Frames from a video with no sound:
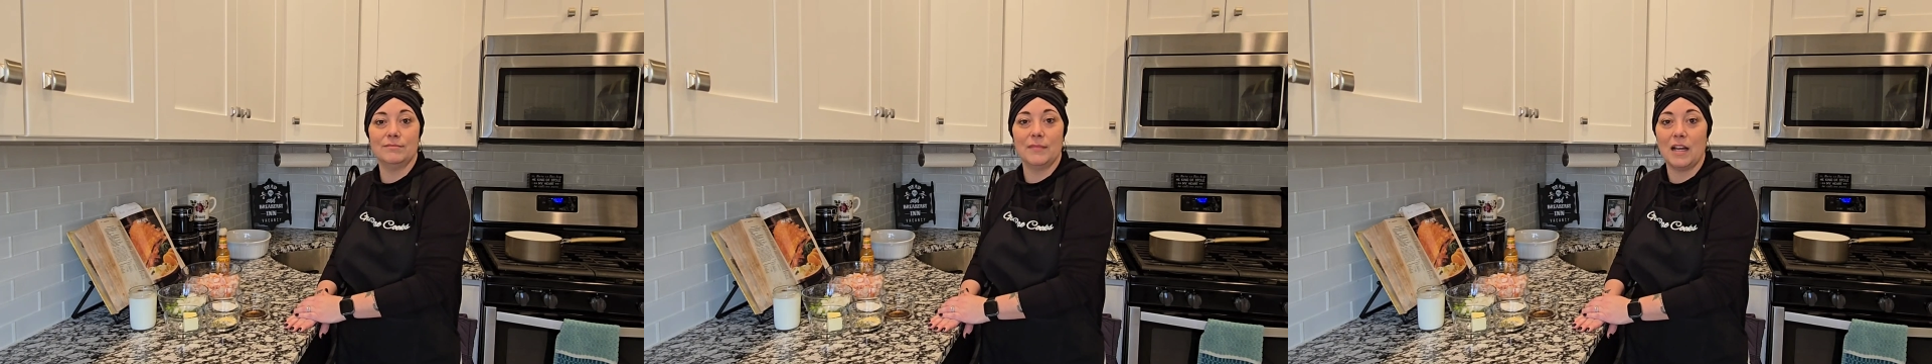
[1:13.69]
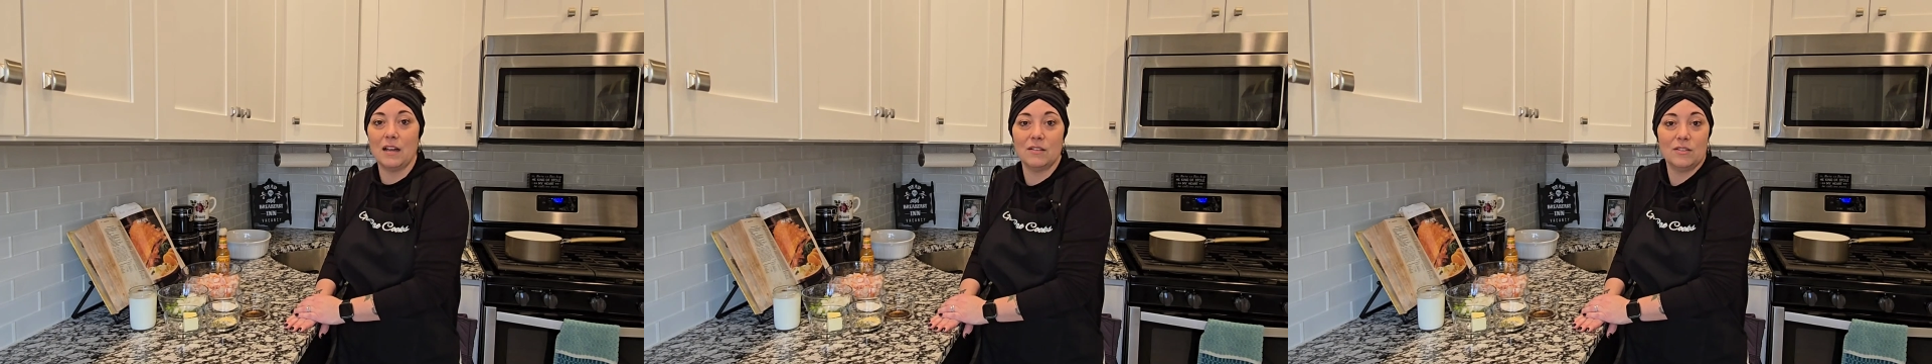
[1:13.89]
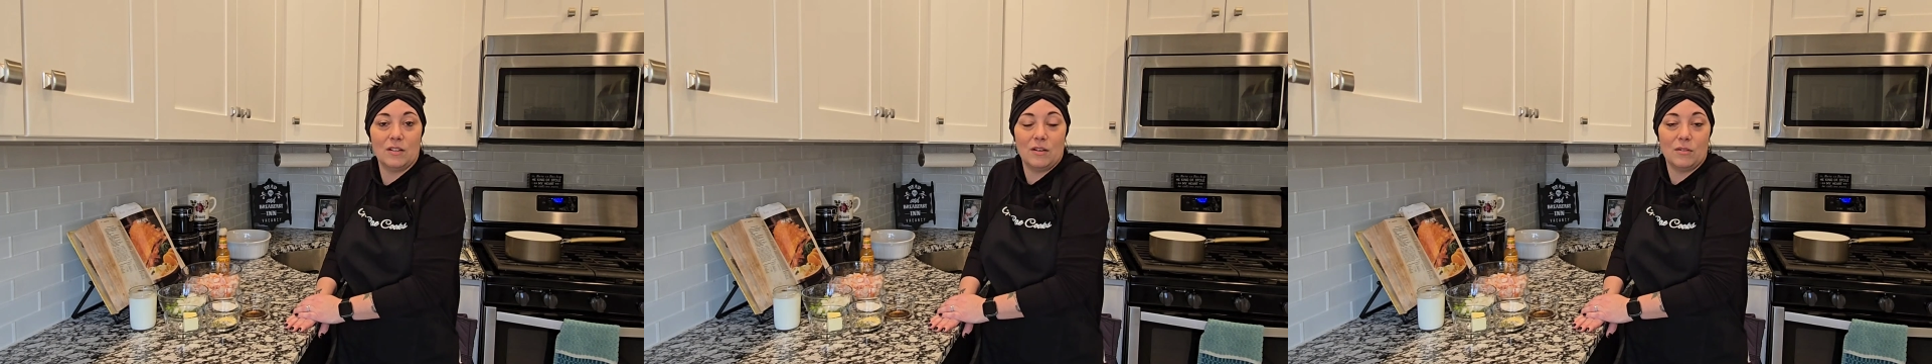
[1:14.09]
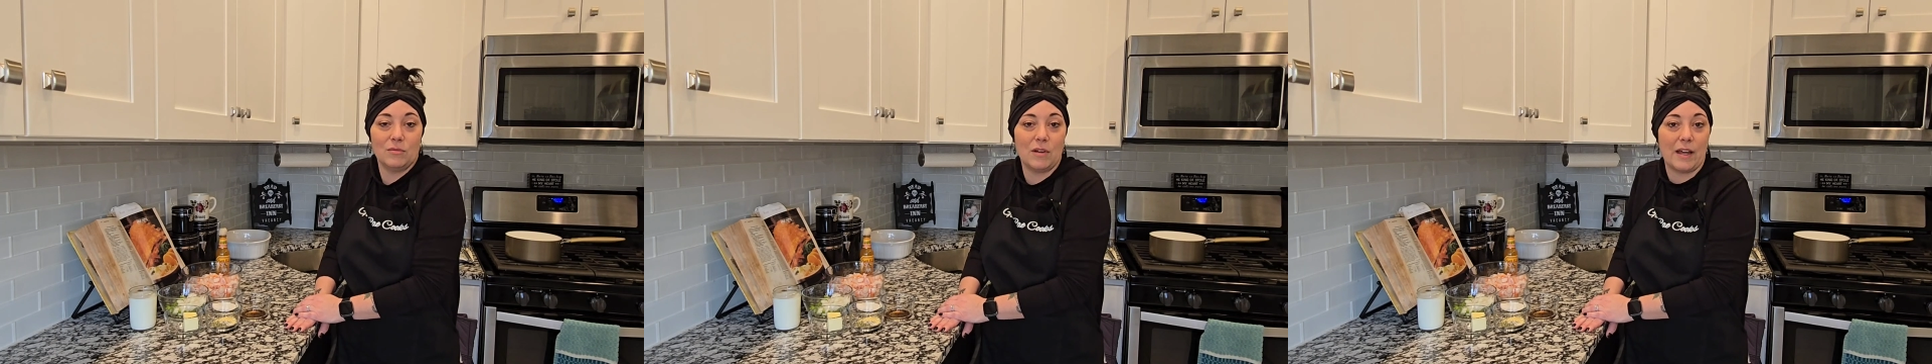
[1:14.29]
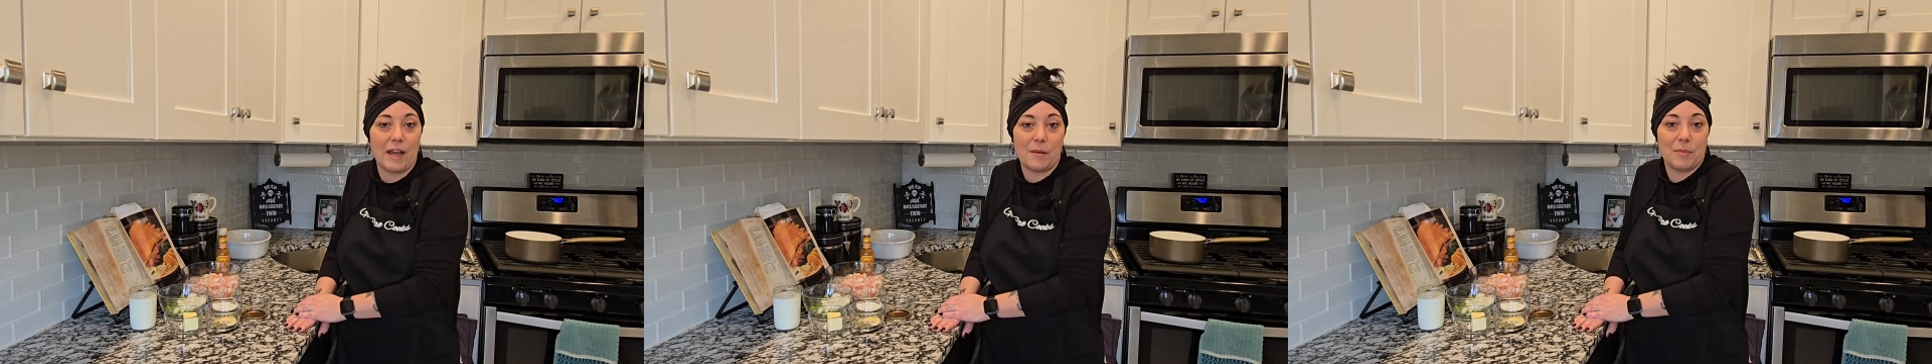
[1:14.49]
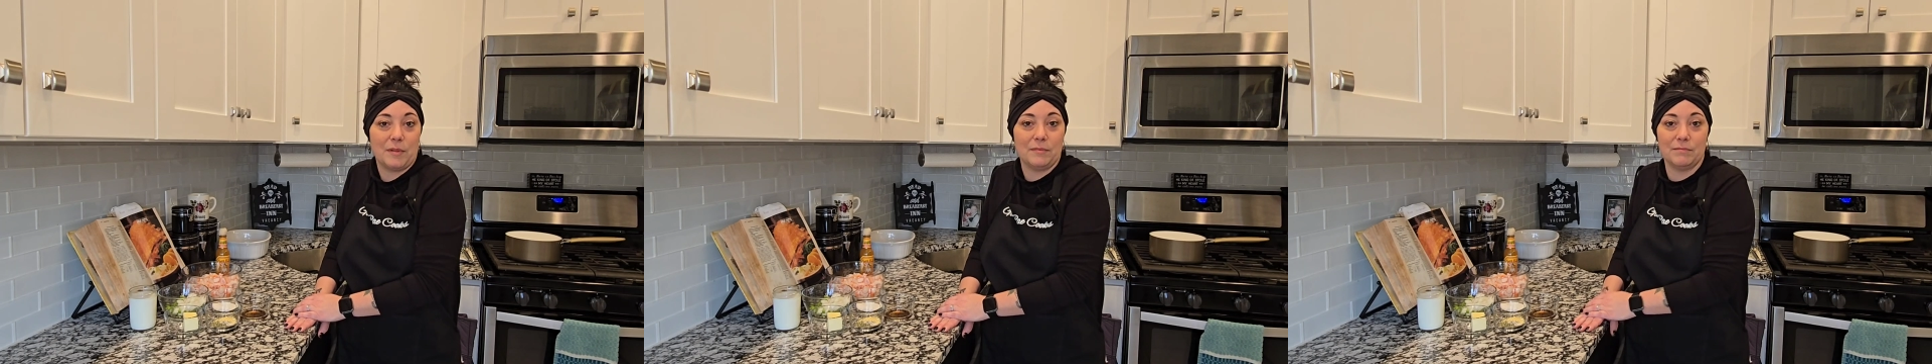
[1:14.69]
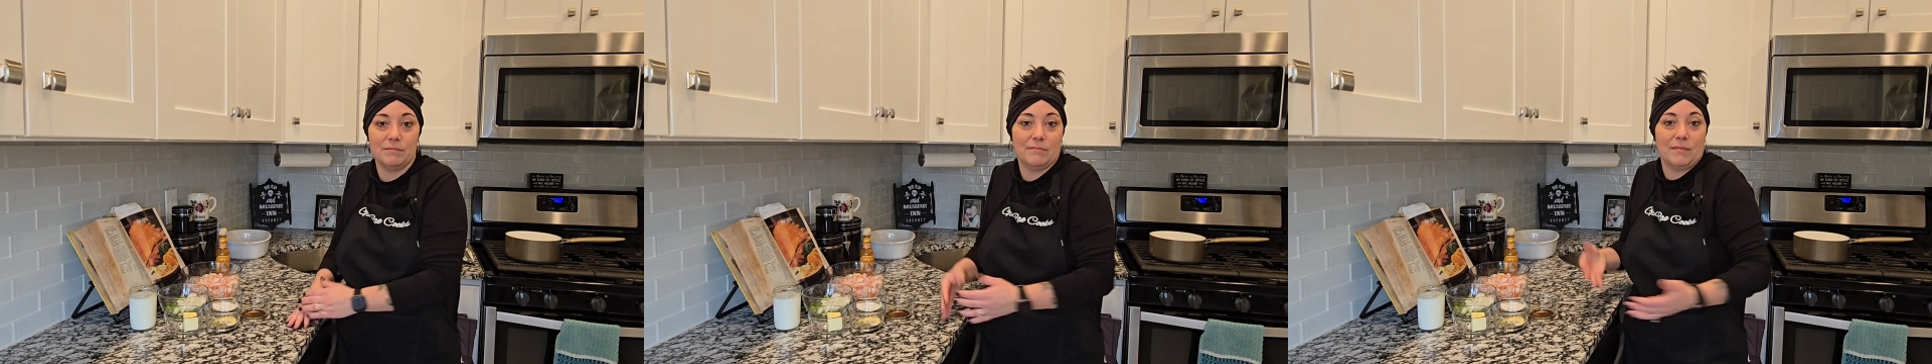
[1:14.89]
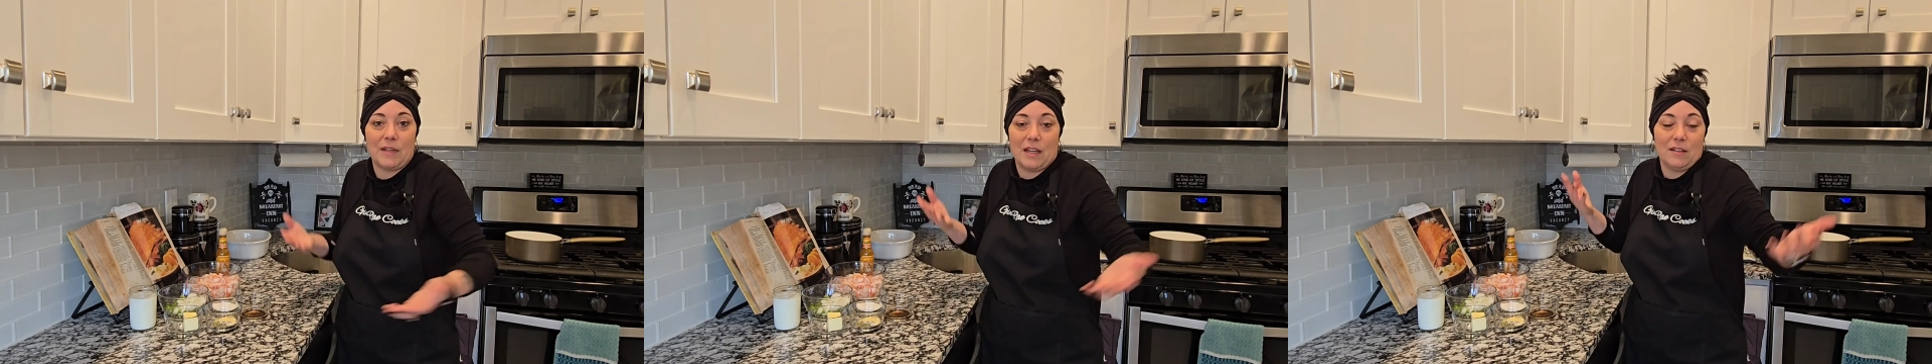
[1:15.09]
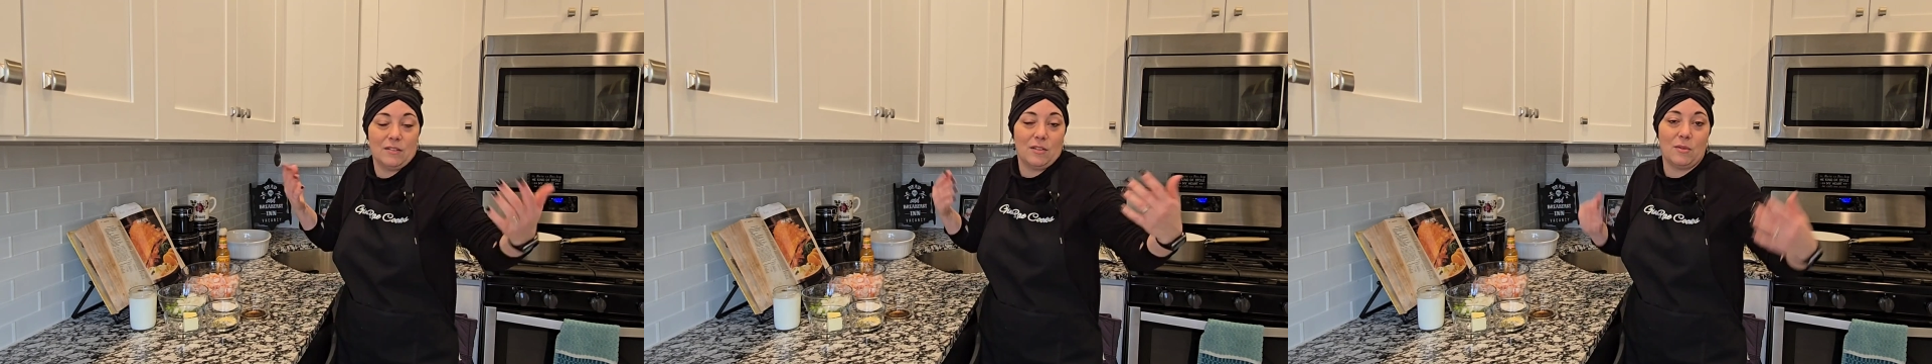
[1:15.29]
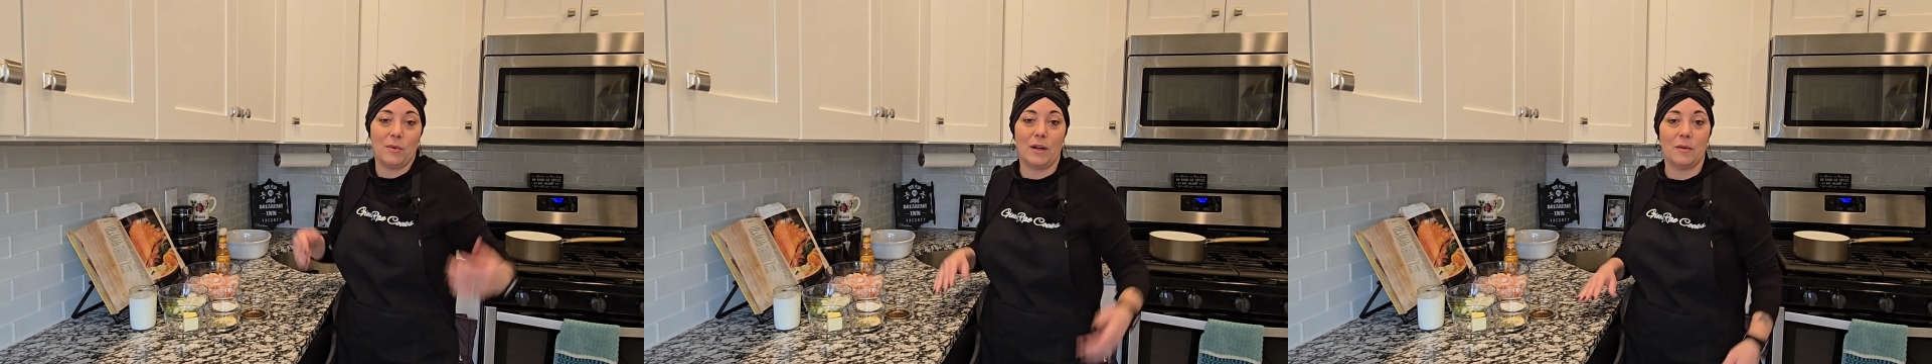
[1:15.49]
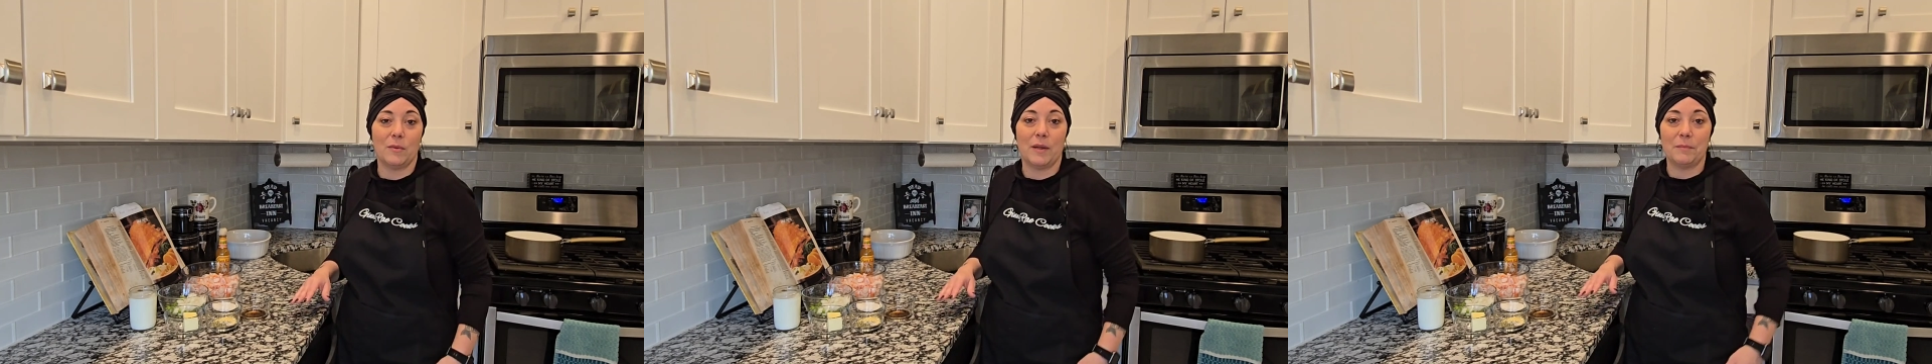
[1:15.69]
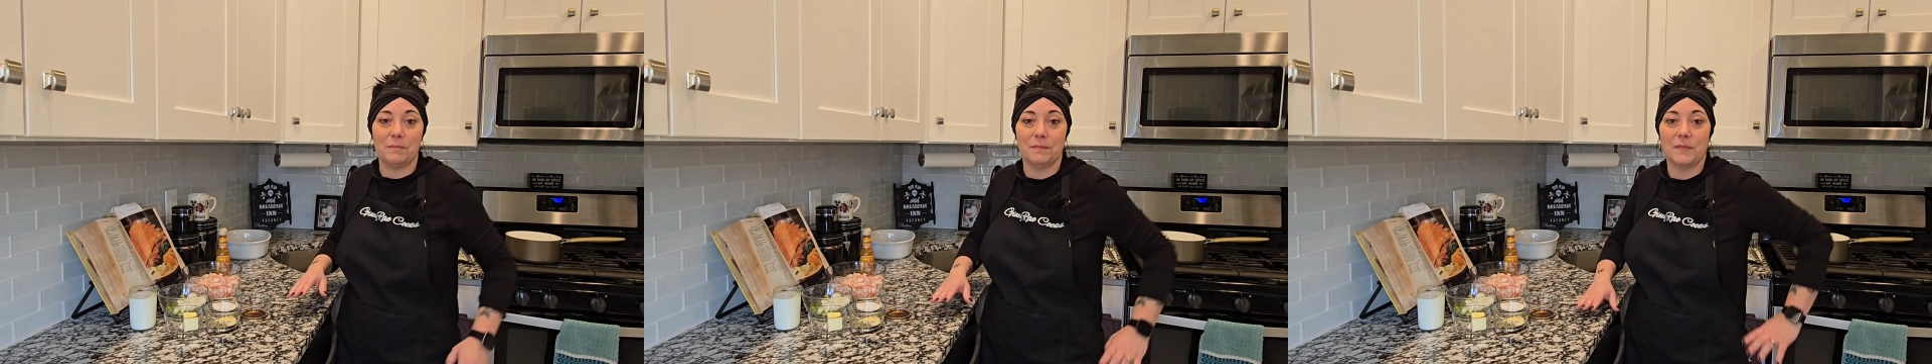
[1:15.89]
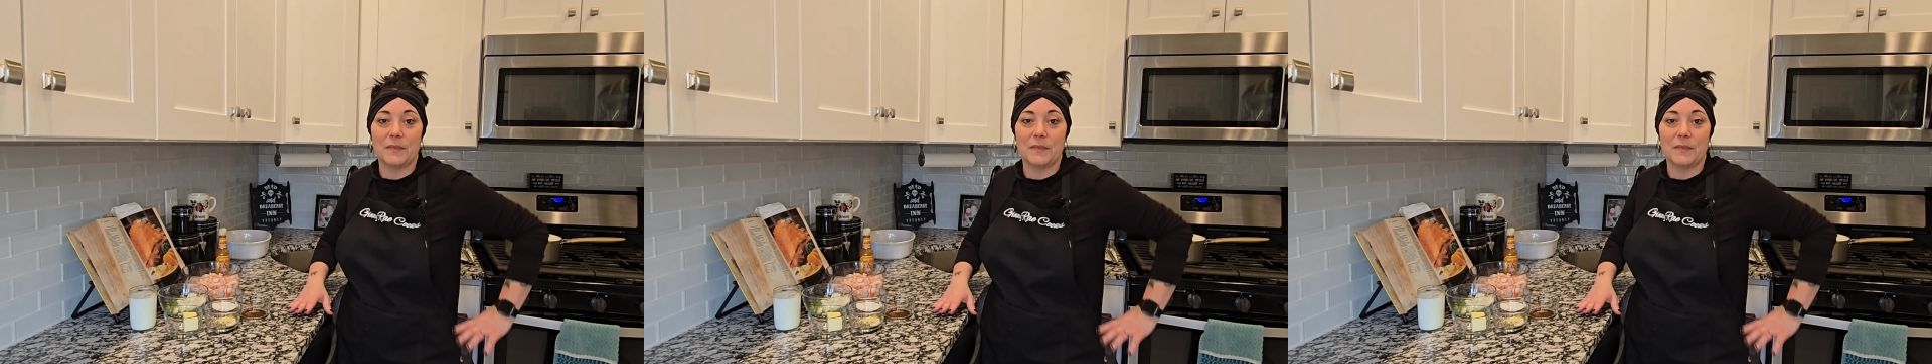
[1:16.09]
I don't know what happened. I don't know where it went.